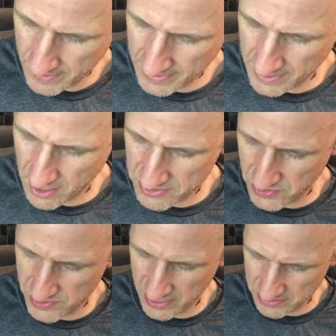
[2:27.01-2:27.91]
Then it
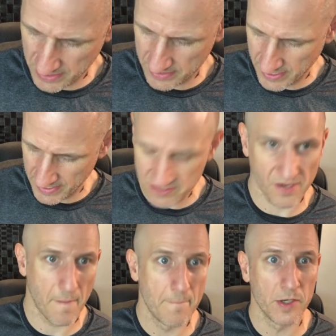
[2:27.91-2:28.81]
also says
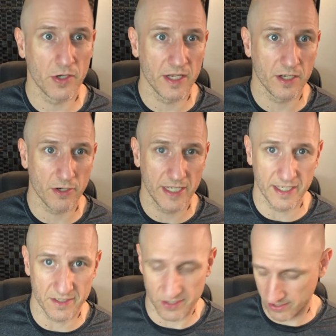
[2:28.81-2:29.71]
contains milk
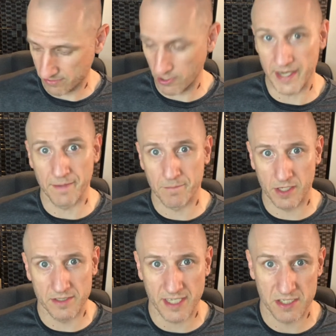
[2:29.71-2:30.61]
ingredients, right?
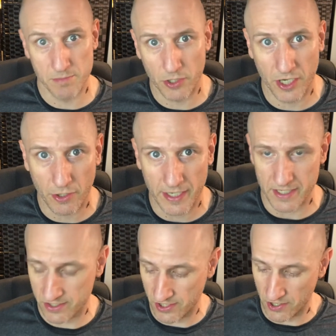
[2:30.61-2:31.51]
Contains milk
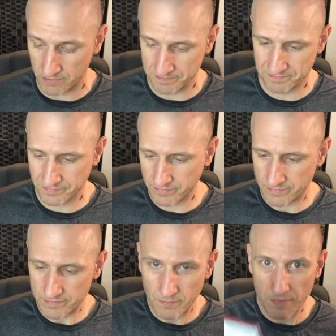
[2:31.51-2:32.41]
ingredients. So,
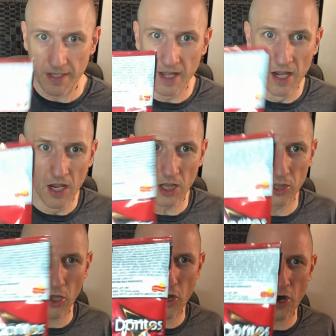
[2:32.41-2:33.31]

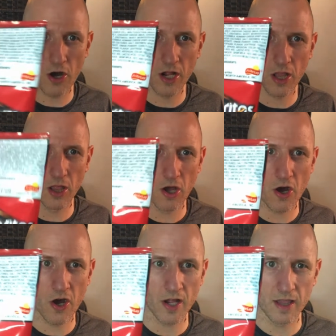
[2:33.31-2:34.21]
long
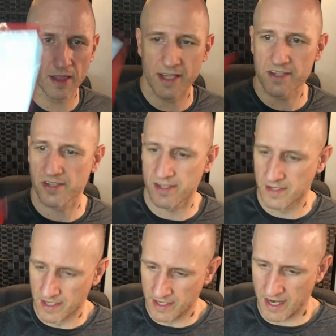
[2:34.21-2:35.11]
list.
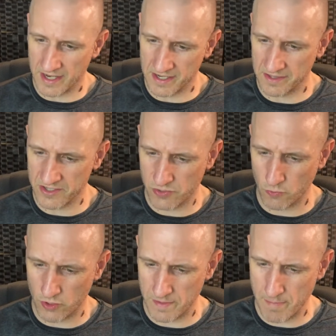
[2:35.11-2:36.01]
And in this
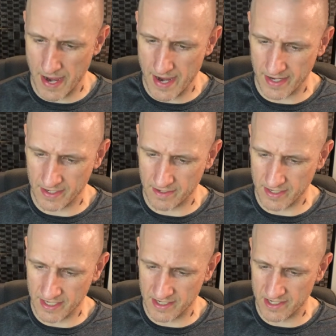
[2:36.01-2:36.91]
one bag
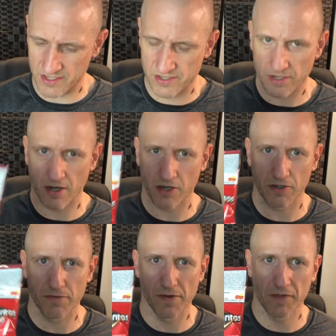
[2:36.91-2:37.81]
is
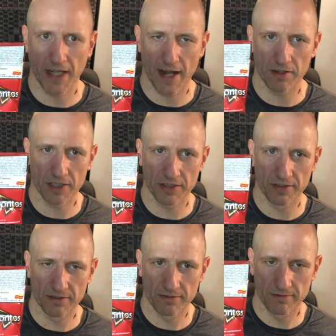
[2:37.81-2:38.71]
150
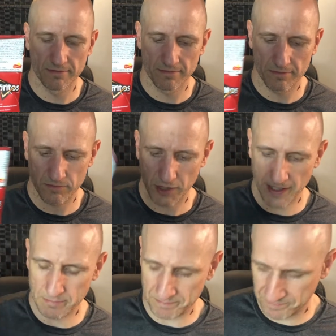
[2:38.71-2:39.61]
calories, right?